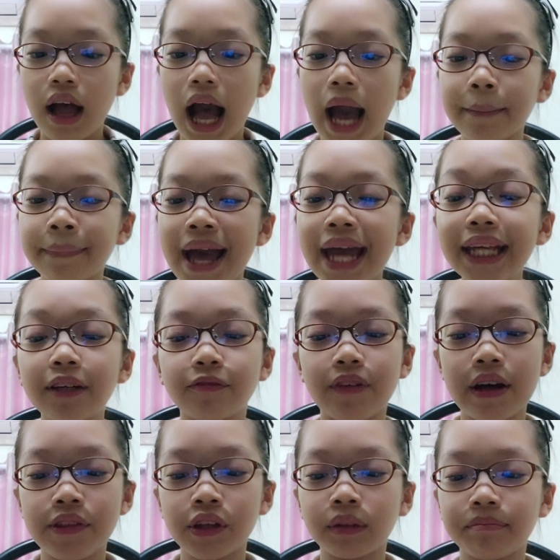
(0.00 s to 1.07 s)
I'm Hetty
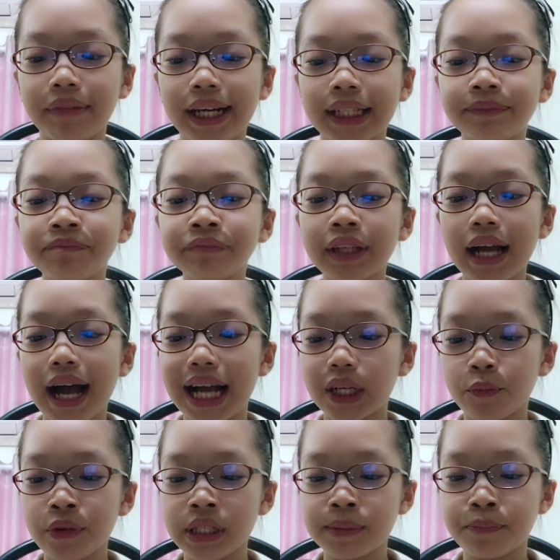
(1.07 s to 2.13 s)
Feather, ma'am, I
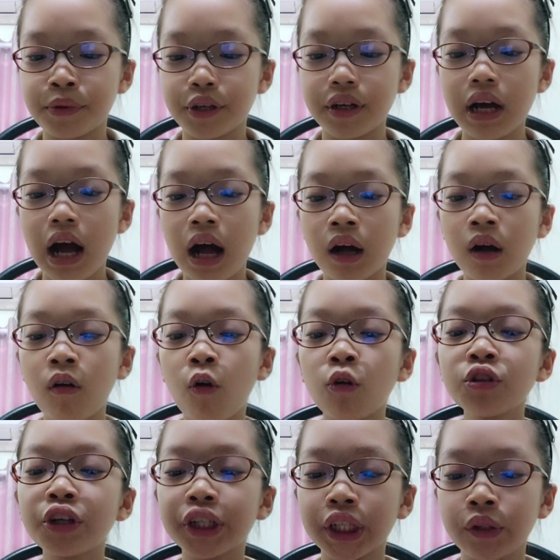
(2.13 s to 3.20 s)
whispered. How
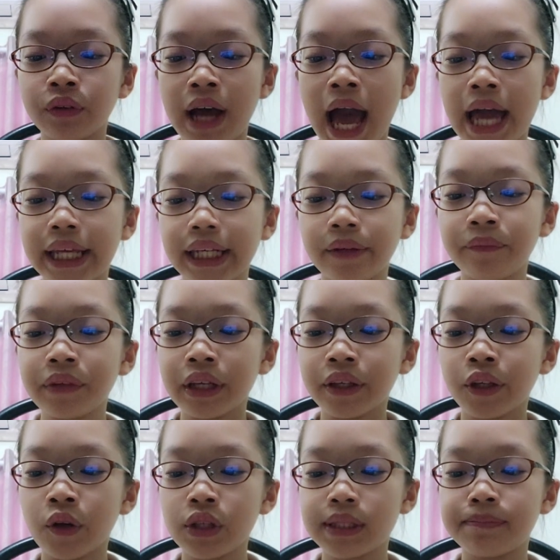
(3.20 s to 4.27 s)
old are you, Hetty?
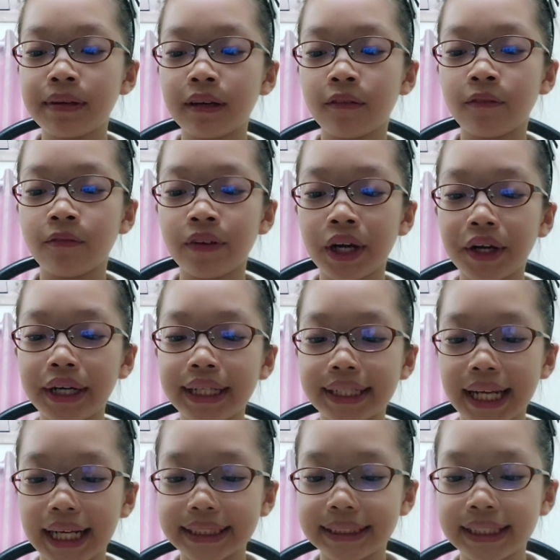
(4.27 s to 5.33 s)
You speak very
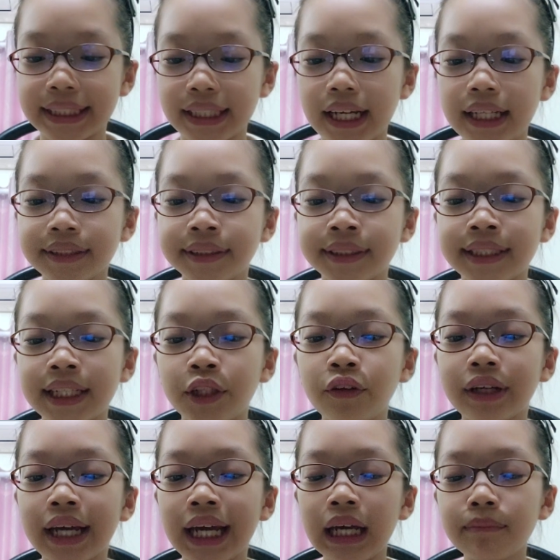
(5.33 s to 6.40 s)
nicely. Yet you
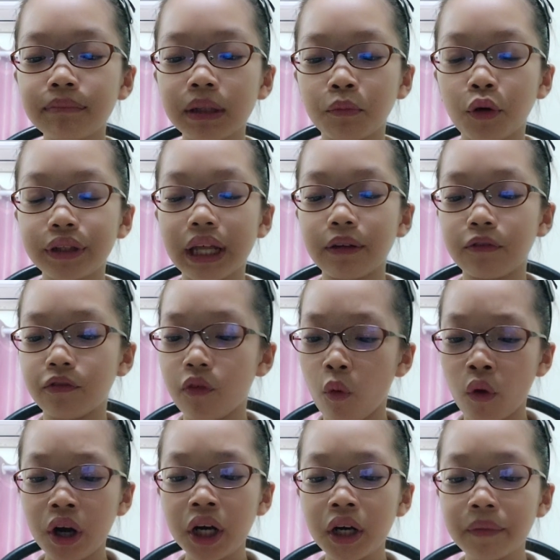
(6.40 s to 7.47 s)
can't be more than
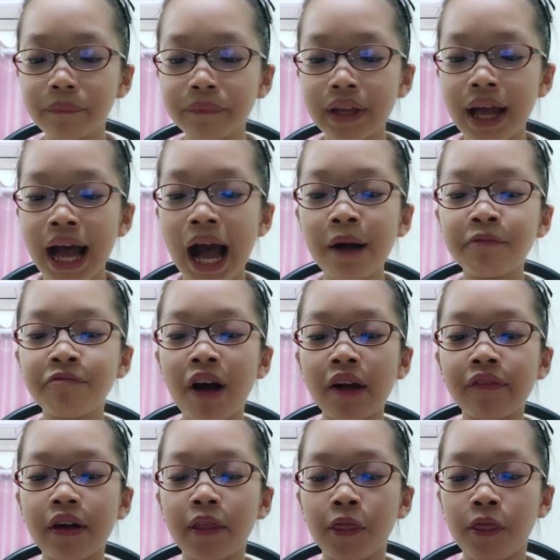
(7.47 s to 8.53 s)
4? I'm
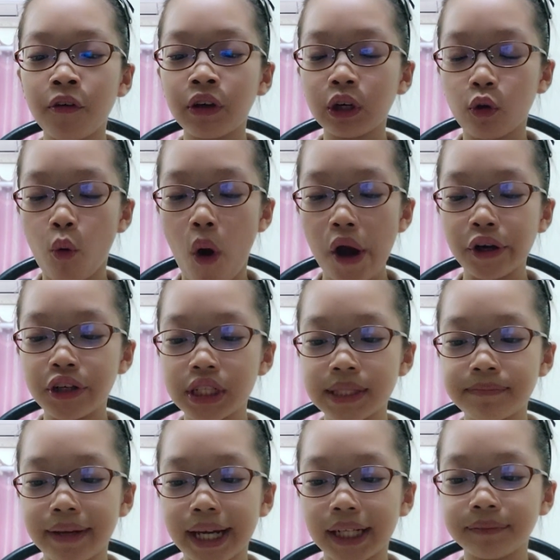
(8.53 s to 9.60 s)
5 3/4,
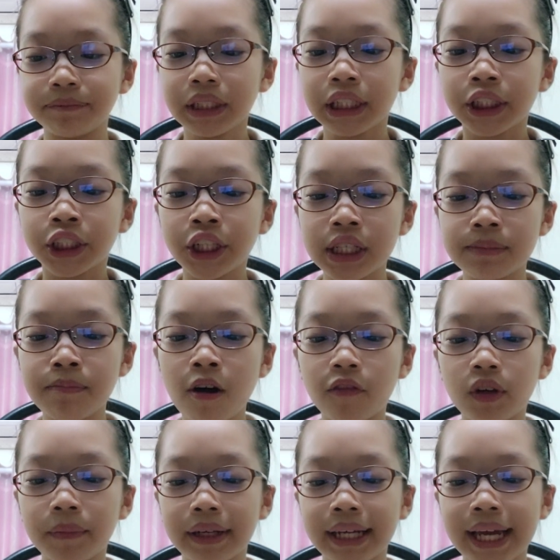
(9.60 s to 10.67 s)
ma'am, just more
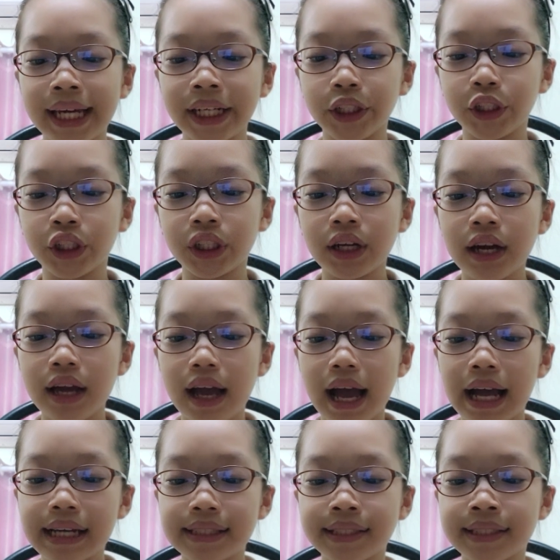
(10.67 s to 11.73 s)
for my age,
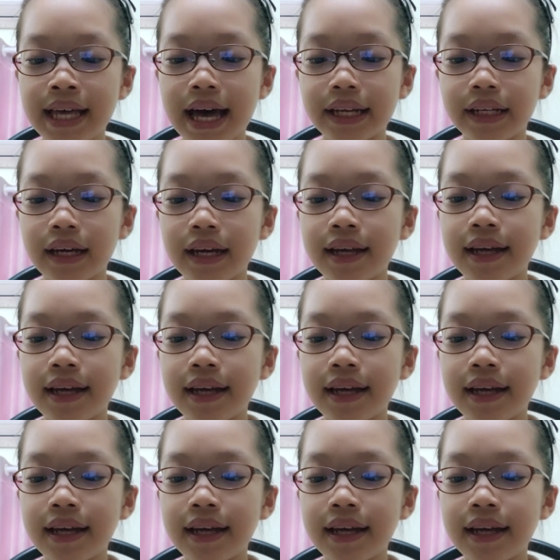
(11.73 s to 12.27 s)
I said.